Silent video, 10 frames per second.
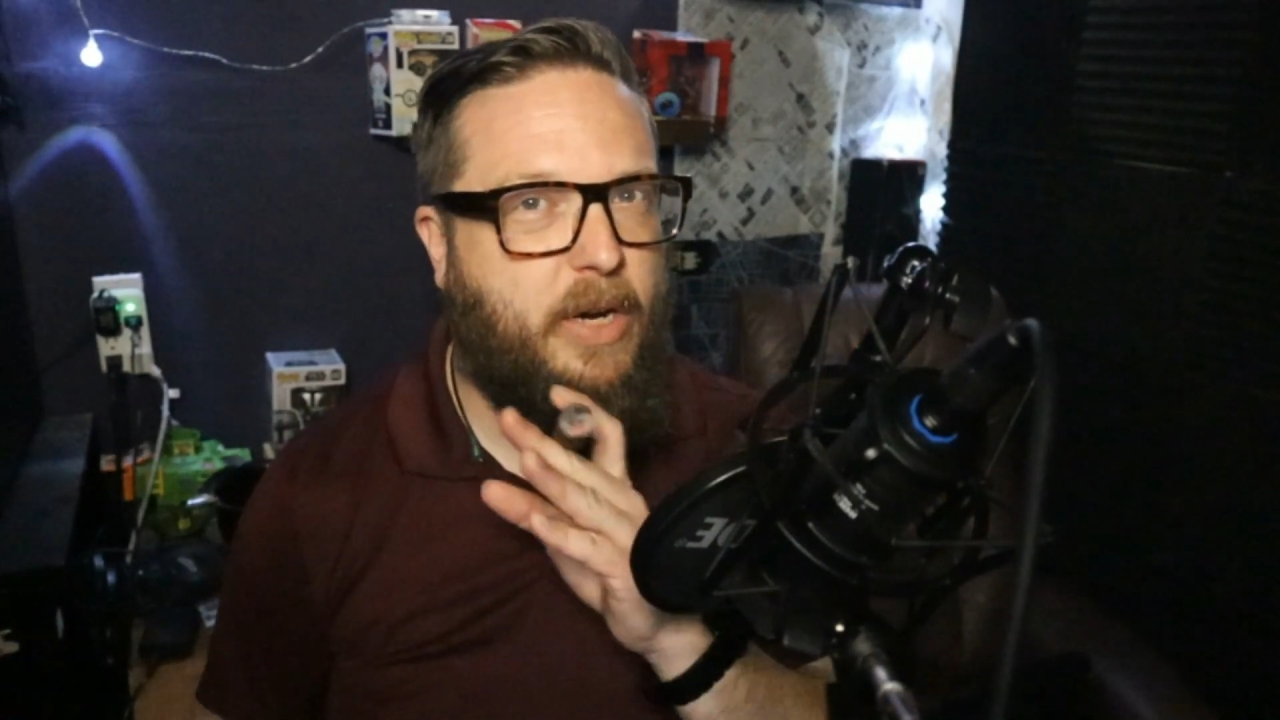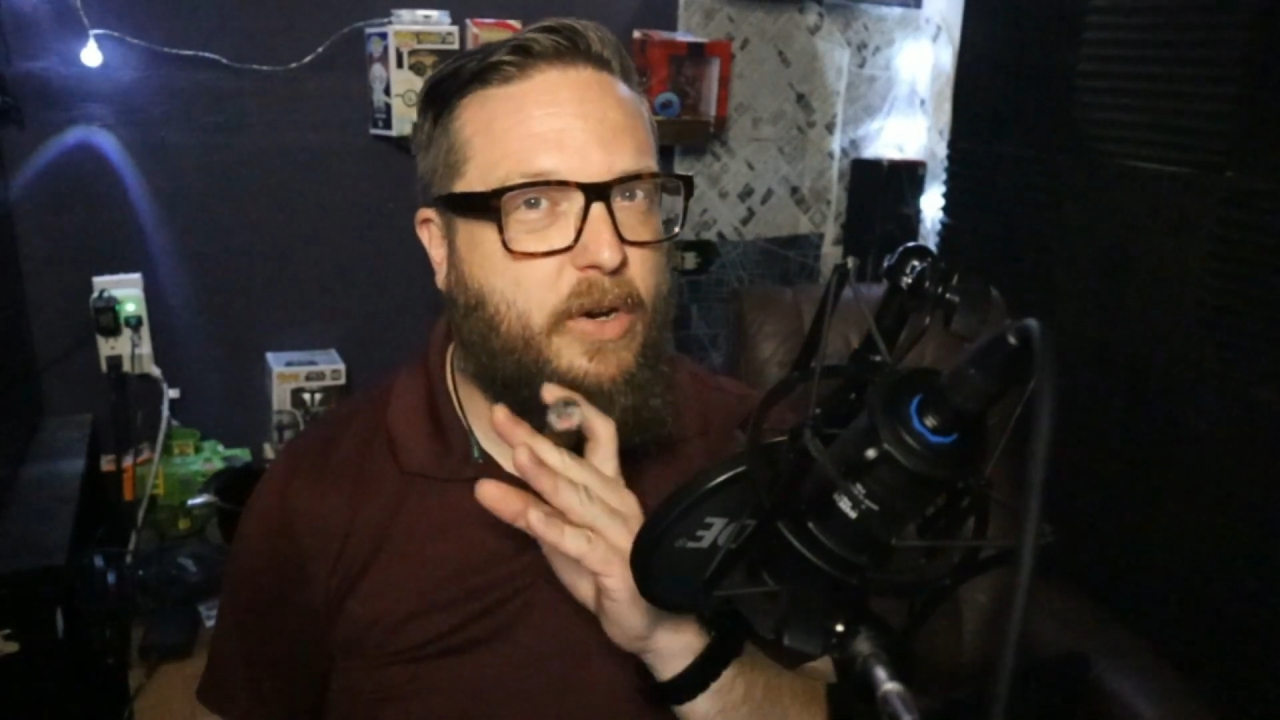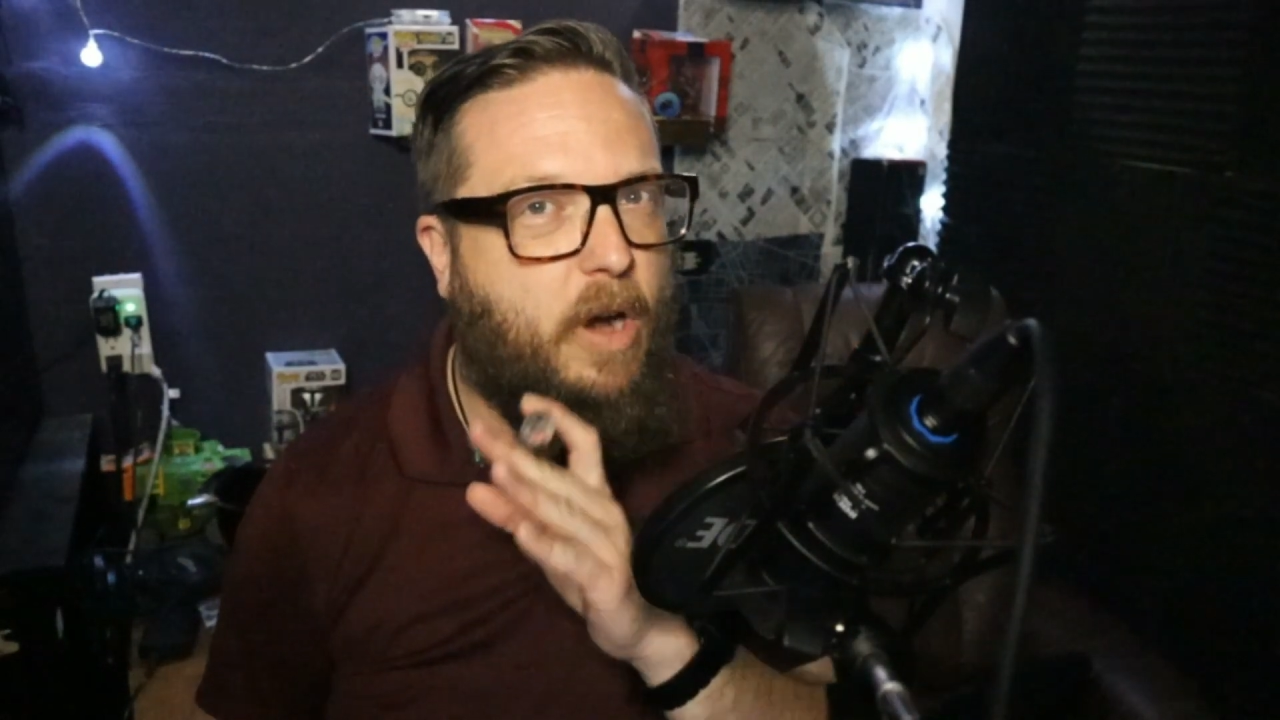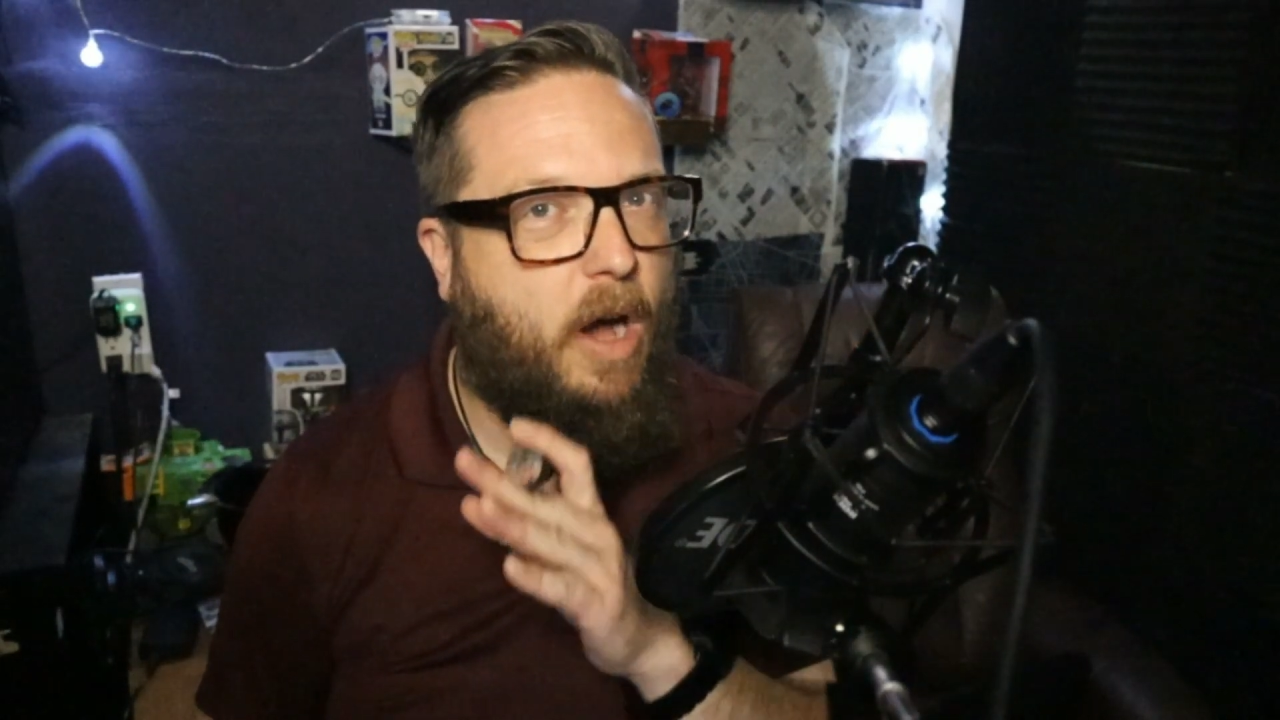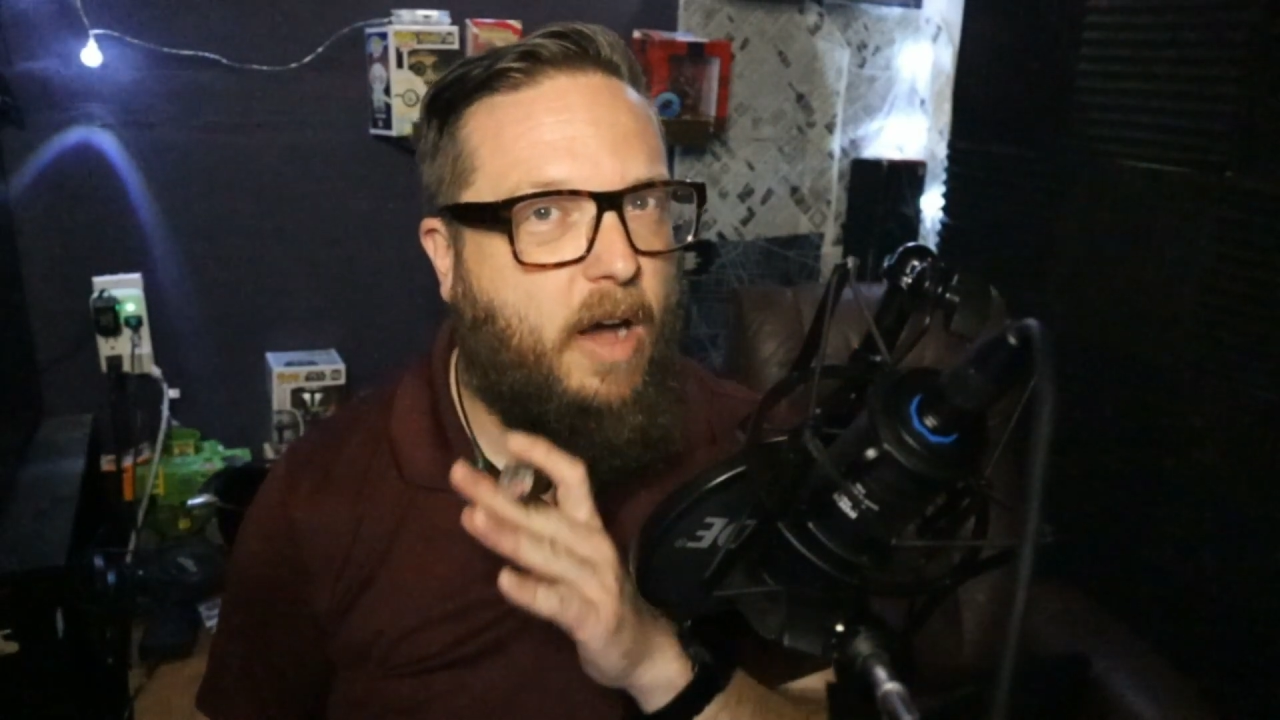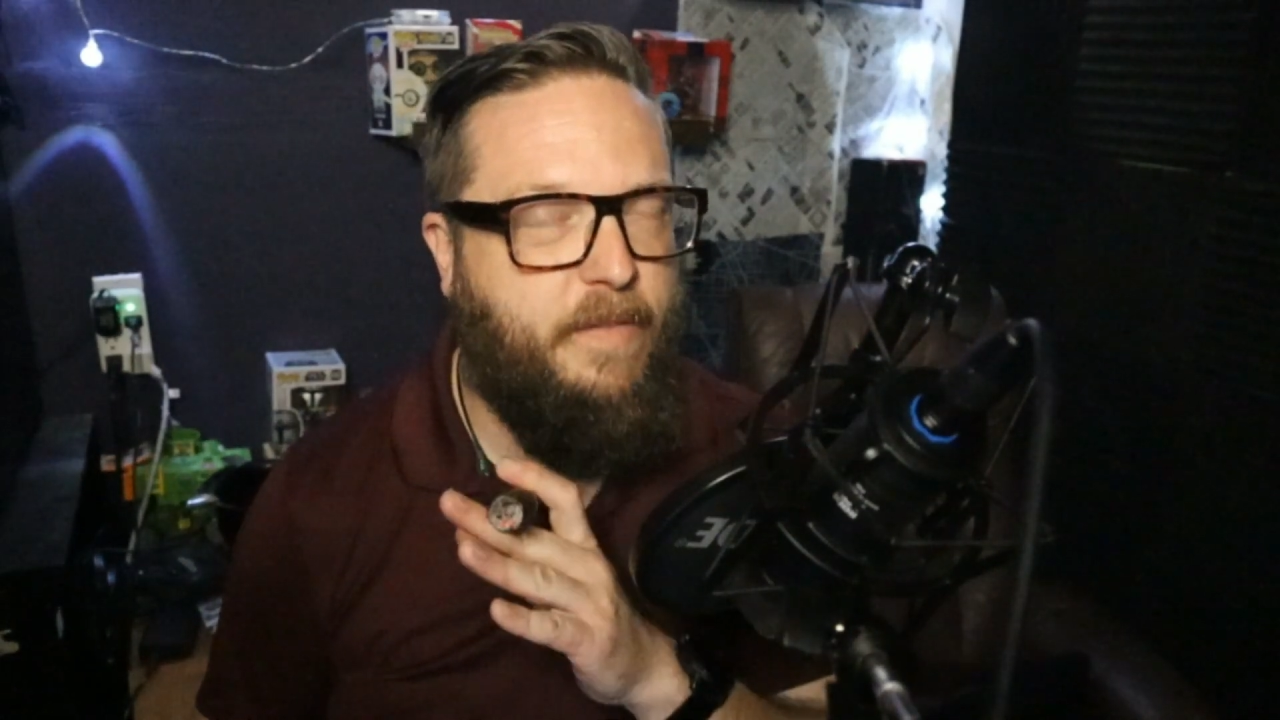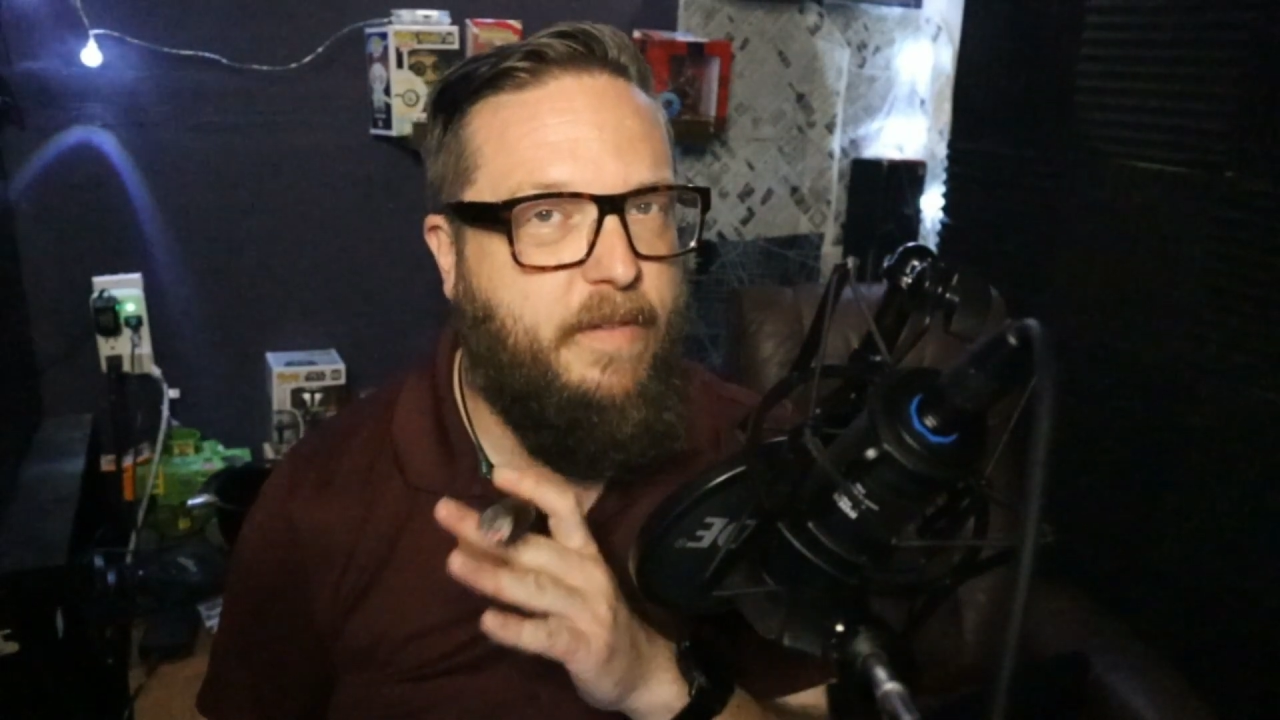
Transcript: coffee